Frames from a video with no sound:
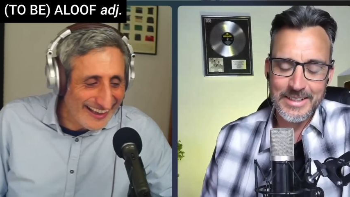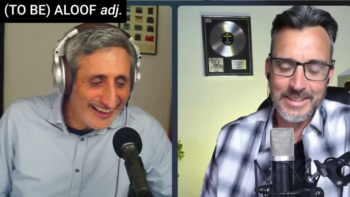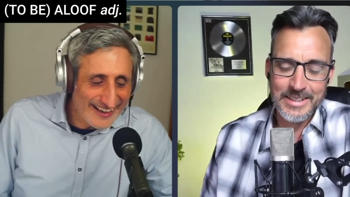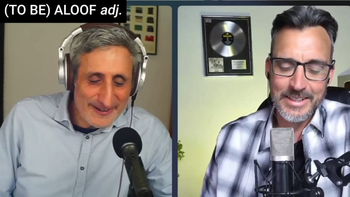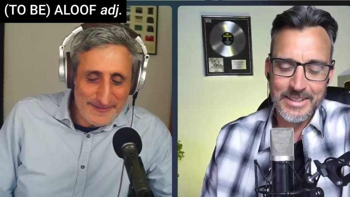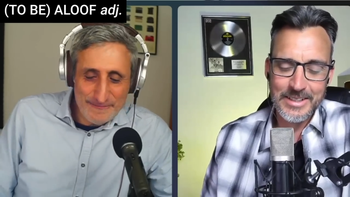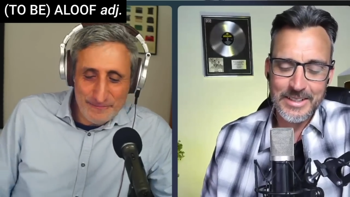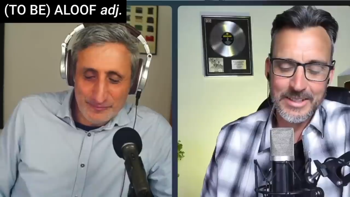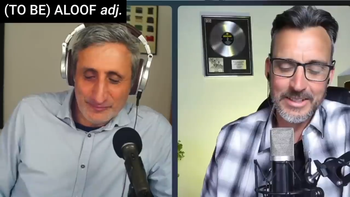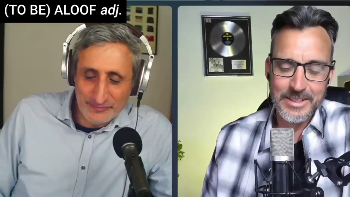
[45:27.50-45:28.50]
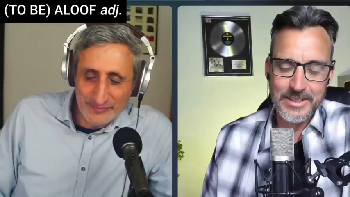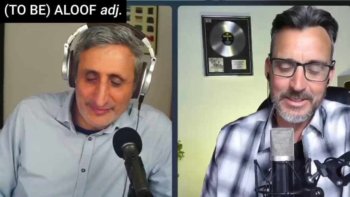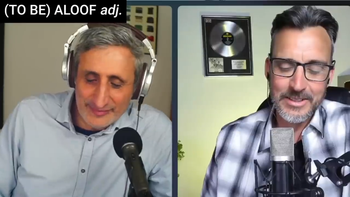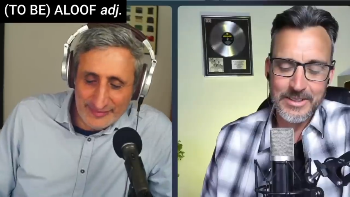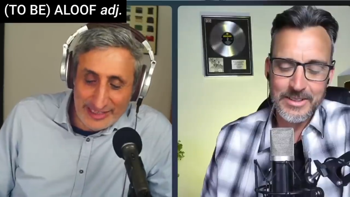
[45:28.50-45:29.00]
Speaker 1: Um,
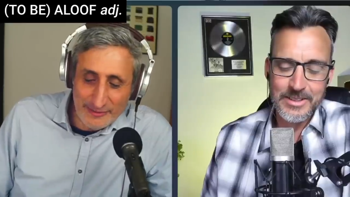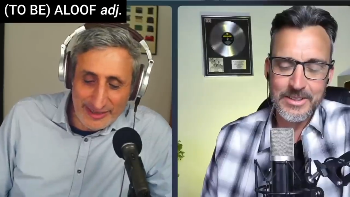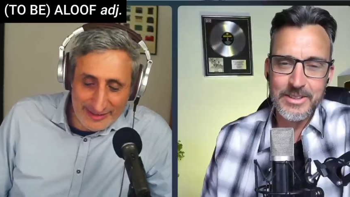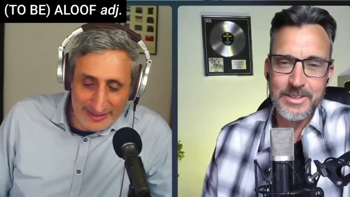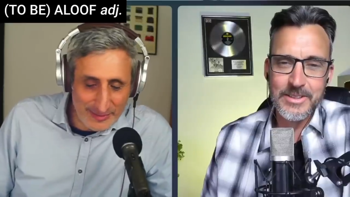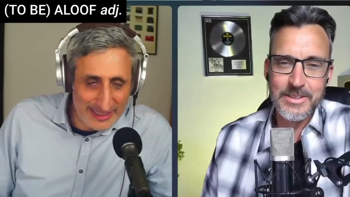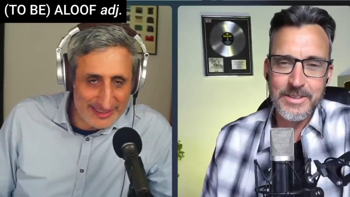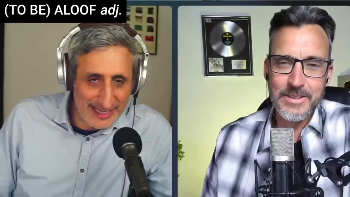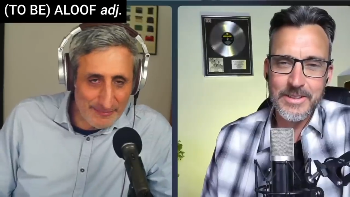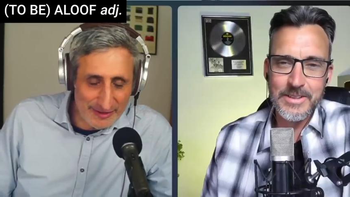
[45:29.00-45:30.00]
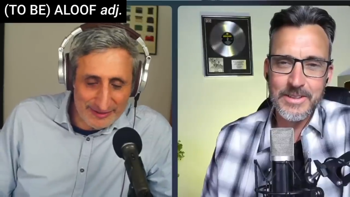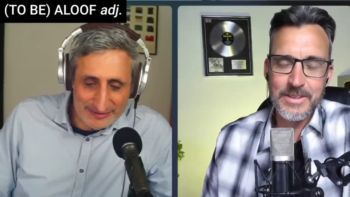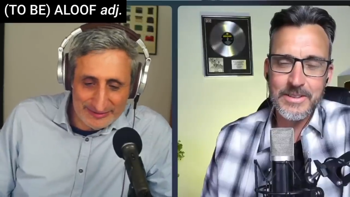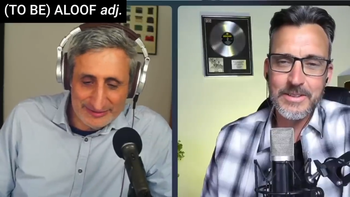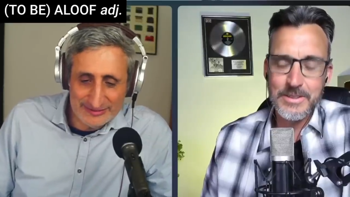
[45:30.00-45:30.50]
anyway, that's my example.
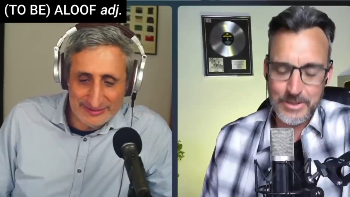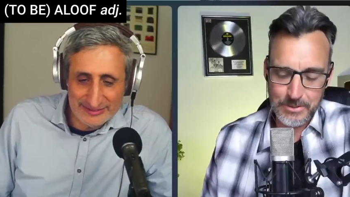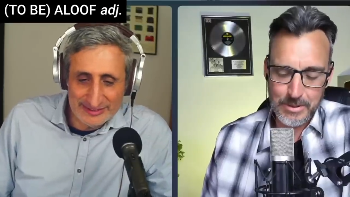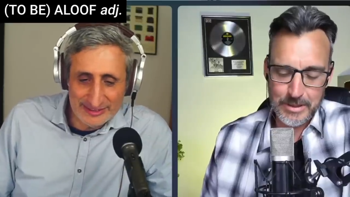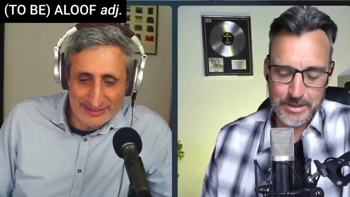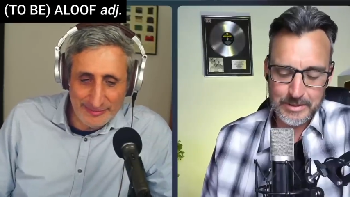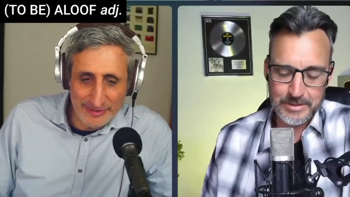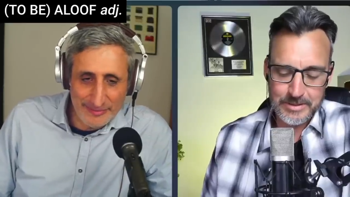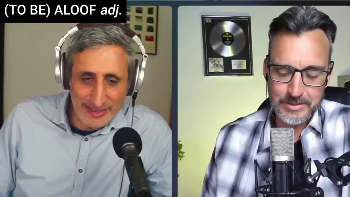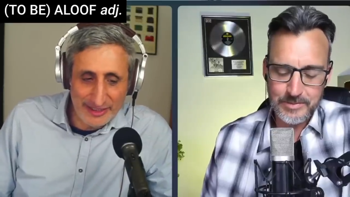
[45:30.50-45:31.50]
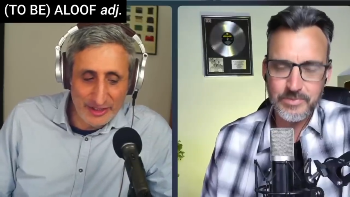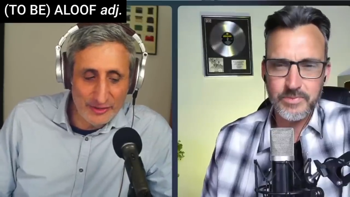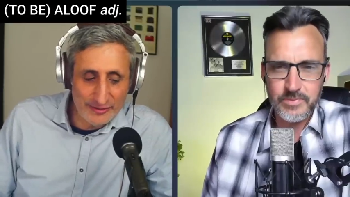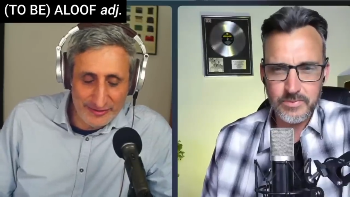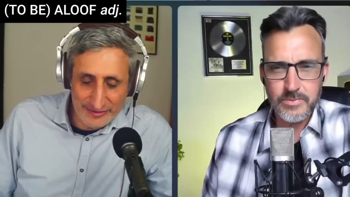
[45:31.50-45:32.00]
So one, somebody yeah. being
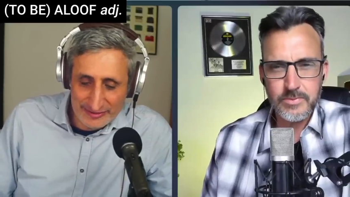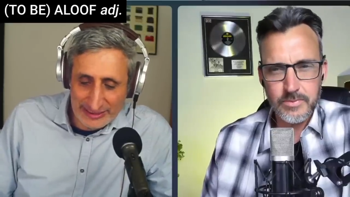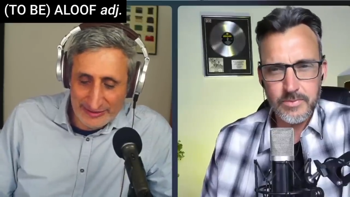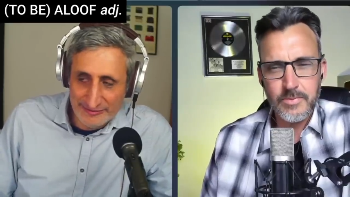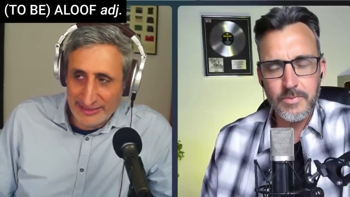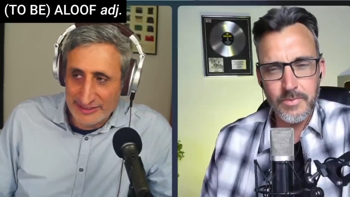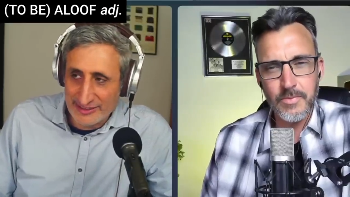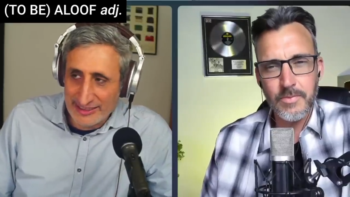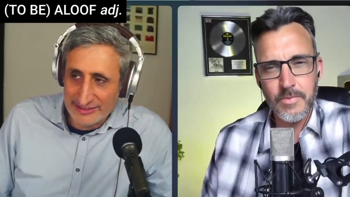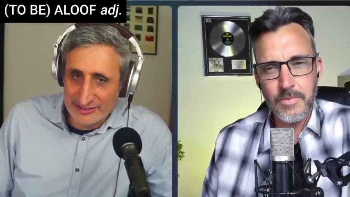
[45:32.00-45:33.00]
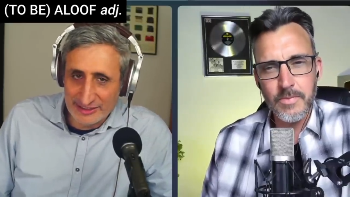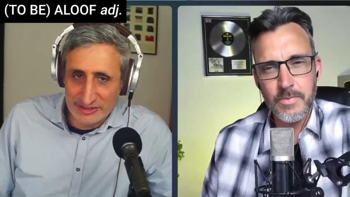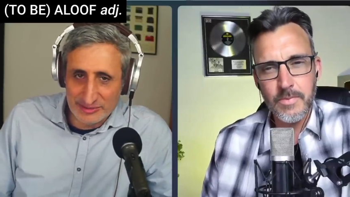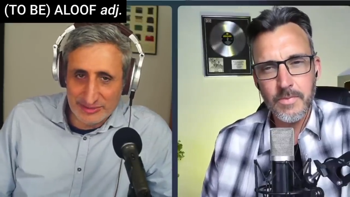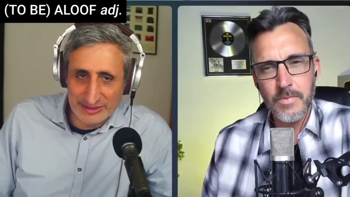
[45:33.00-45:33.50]
aloof, unfriendly, mm.
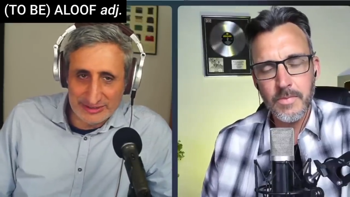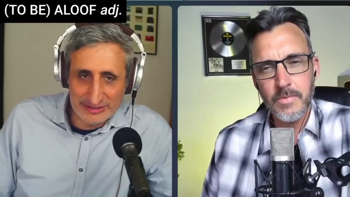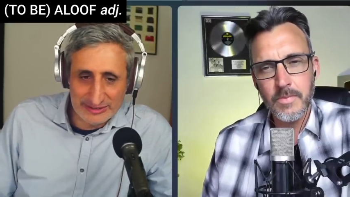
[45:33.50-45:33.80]
unsociable.